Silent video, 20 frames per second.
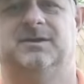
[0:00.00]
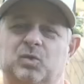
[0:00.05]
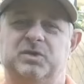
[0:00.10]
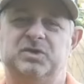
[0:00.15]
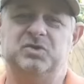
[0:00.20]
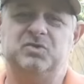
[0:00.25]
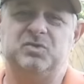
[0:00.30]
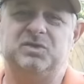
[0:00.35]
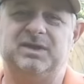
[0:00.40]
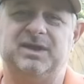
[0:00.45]
When
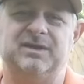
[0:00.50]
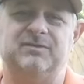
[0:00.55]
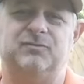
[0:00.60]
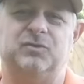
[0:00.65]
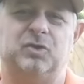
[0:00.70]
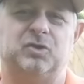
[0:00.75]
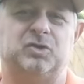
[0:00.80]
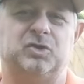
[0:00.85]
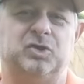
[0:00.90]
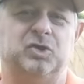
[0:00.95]
you give
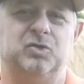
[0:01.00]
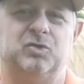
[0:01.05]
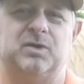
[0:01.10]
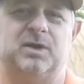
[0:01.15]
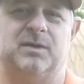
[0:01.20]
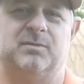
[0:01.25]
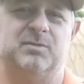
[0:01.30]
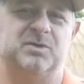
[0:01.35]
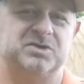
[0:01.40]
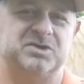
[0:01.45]
your
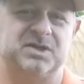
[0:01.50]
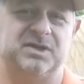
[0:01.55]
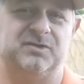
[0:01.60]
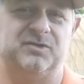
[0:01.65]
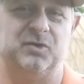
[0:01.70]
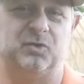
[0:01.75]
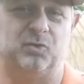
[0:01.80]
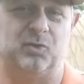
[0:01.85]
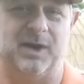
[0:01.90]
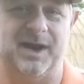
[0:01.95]
cucumbers
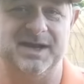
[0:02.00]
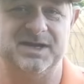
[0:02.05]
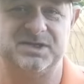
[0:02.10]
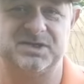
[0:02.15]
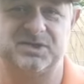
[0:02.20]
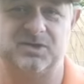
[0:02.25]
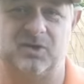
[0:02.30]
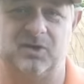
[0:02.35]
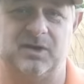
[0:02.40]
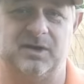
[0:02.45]
the right
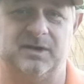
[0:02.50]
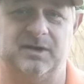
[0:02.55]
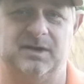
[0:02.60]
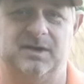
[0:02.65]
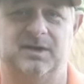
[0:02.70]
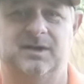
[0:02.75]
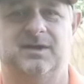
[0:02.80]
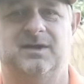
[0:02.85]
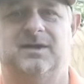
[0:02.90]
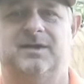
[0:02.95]
start,
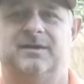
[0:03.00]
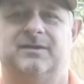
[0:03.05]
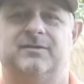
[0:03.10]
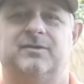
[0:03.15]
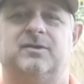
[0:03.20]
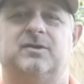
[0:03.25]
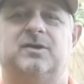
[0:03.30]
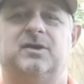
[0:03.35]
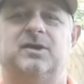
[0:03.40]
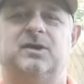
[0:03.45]

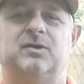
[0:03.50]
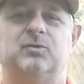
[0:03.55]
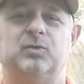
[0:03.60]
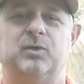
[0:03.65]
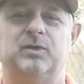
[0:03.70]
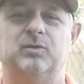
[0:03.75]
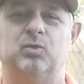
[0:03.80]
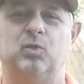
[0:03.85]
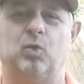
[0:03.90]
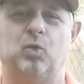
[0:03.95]
they're going to
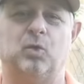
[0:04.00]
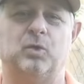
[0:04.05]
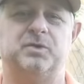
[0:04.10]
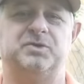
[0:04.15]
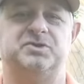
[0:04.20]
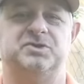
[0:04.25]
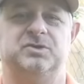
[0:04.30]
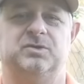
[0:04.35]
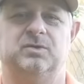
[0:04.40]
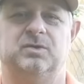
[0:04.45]

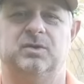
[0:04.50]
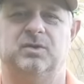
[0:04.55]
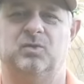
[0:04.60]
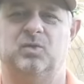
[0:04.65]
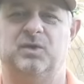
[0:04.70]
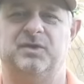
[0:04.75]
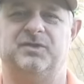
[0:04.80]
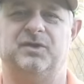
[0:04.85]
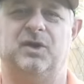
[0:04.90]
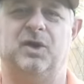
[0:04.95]
reward you
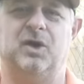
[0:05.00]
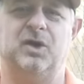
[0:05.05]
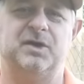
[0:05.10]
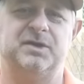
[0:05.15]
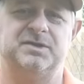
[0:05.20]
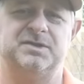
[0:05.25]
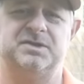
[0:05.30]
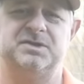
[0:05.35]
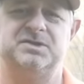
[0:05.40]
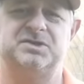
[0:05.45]
with
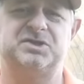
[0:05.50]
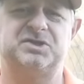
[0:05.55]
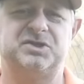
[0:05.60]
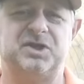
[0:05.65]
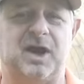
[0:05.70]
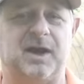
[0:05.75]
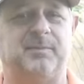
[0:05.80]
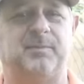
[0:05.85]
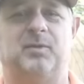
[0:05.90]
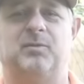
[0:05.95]

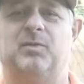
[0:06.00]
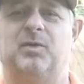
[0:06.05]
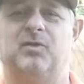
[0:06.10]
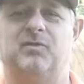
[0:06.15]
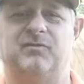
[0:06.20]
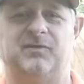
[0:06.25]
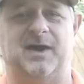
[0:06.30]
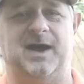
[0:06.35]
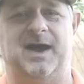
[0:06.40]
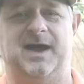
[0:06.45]

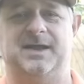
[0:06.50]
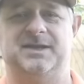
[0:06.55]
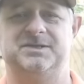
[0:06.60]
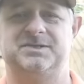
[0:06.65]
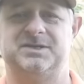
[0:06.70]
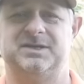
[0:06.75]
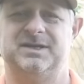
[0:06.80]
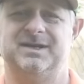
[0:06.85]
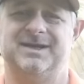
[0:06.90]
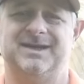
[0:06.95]
unstoppable
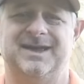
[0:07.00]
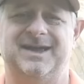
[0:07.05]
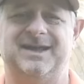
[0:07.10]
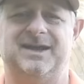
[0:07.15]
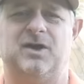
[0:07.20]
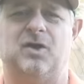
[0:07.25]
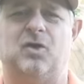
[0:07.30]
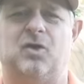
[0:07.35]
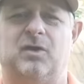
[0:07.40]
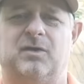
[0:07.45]
vines
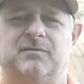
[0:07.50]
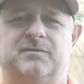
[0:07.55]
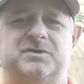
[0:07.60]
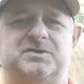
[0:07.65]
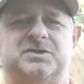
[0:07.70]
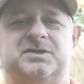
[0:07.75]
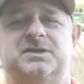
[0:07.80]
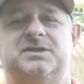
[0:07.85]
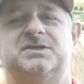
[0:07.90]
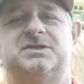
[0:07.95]
and a
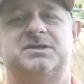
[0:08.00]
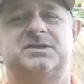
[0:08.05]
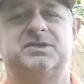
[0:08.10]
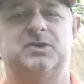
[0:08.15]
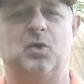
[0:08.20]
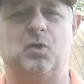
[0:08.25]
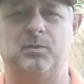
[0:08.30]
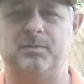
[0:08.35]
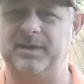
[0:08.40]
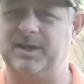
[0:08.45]
harvest that's
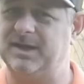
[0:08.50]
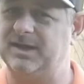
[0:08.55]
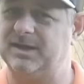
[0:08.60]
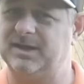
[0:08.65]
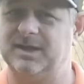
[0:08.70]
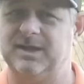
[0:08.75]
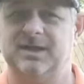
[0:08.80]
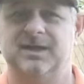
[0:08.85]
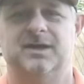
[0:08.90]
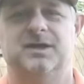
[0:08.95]
so
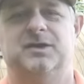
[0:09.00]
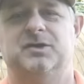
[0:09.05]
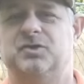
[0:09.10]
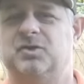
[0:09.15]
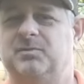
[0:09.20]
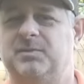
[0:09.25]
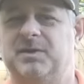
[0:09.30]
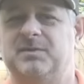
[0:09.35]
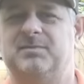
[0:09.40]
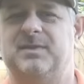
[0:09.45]
big
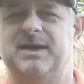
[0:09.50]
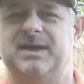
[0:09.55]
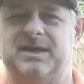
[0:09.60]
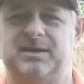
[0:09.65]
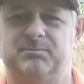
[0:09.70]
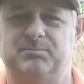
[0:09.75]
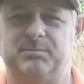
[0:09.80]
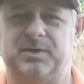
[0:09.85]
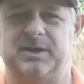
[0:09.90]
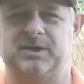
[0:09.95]
you'll be
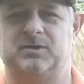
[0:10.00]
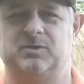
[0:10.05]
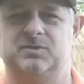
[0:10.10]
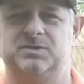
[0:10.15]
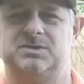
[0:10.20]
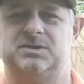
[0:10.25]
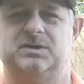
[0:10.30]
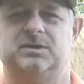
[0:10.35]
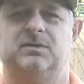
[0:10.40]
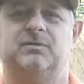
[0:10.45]
making
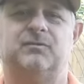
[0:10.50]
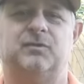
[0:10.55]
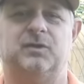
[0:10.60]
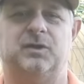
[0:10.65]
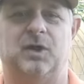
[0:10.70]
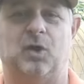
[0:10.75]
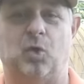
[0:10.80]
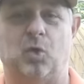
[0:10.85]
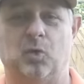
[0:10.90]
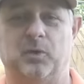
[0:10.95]
pickles for
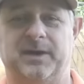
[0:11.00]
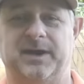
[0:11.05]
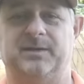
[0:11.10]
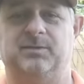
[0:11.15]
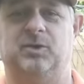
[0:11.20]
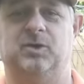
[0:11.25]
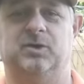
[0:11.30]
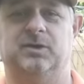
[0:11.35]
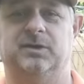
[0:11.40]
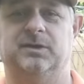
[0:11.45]
the whole
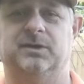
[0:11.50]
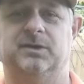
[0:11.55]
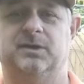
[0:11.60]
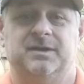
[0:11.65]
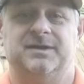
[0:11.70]
neighborhood.